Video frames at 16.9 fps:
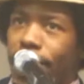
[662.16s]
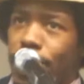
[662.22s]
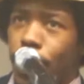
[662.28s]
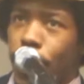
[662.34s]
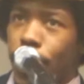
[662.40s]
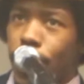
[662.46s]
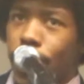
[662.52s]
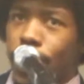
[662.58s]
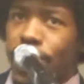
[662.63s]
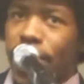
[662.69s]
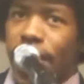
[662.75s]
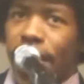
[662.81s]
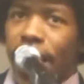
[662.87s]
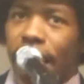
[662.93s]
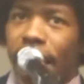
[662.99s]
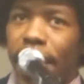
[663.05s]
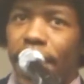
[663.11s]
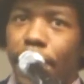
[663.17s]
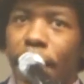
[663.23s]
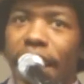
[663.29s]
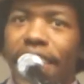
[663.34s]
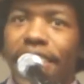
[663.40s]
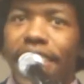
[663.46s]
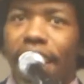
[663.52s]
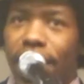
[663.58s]
the spoons and
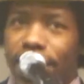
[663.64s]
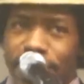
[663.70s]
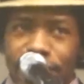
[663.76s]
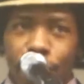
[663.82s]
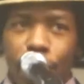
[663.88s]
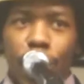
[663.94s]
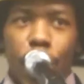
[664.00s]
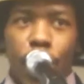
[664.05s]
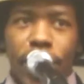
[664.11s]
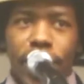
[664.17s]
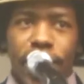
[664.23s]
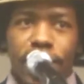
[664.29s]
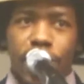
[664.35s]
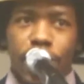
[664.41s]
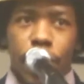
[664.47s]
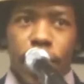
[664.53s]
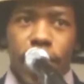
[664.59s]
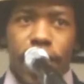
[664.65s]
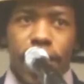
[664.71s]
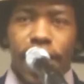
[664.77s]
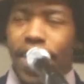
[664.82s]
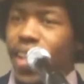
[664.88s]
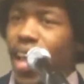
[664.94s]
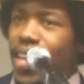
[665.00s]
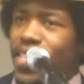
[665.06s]
making it a soloing instrument,
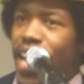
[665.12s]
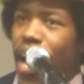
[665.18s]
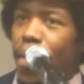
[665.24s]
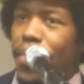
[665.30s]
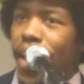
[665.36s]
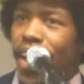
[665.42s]
like tap